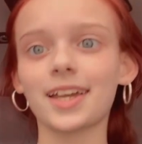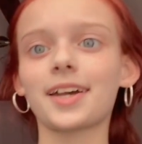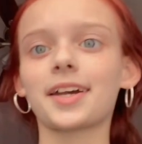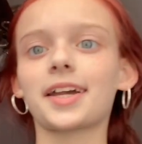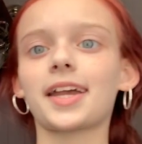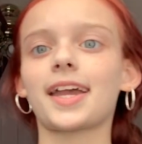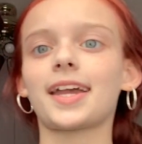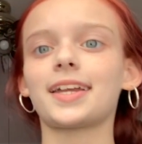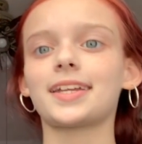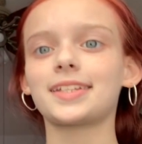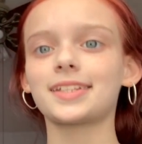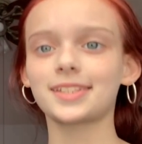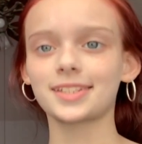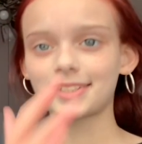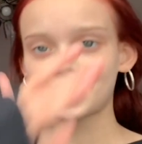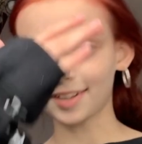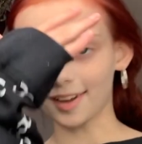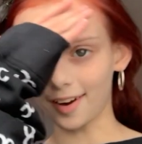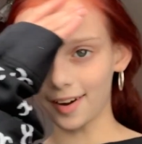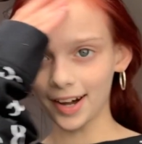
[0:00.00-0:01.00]
okay,
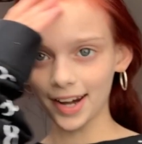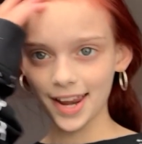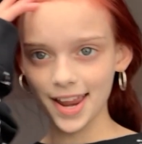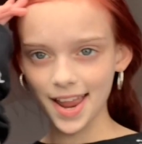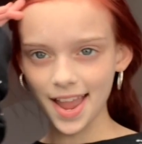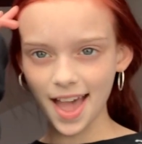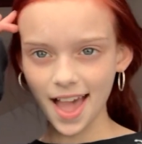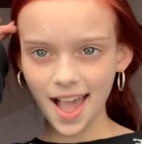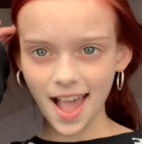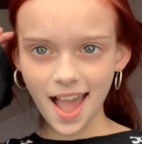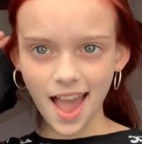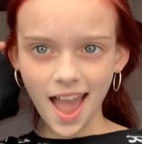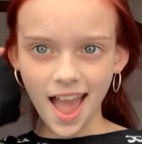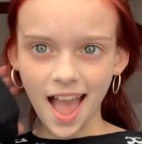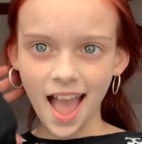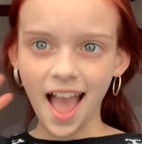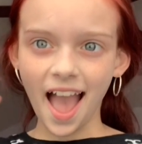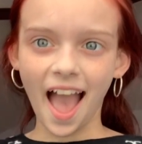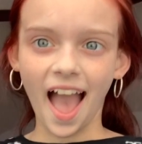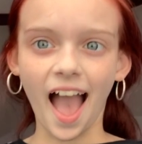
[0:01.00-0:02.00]
sorry.
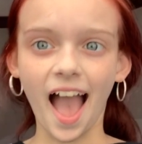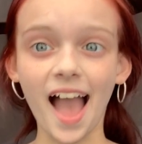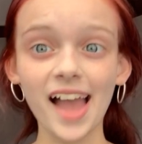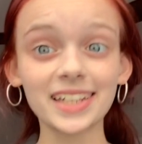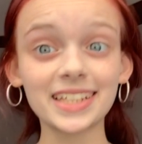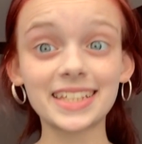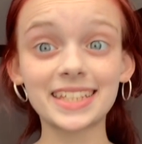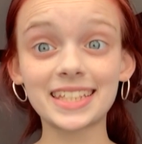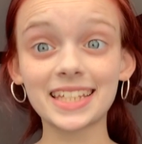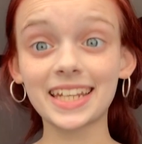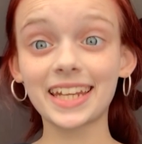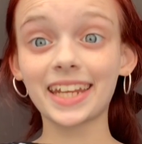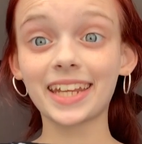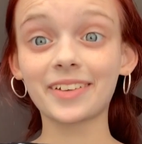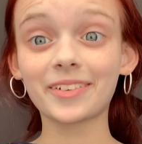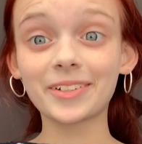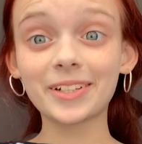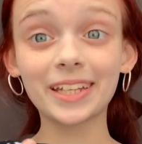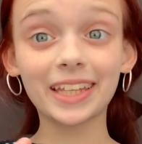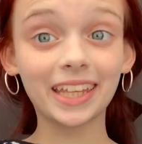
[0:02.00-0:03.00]
I didn't
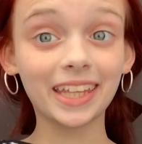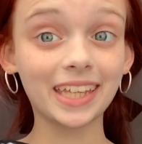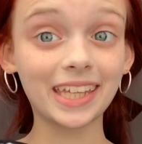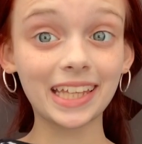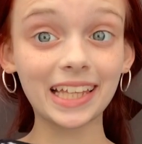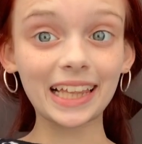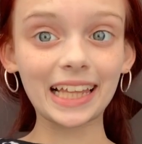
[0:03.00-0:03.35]
really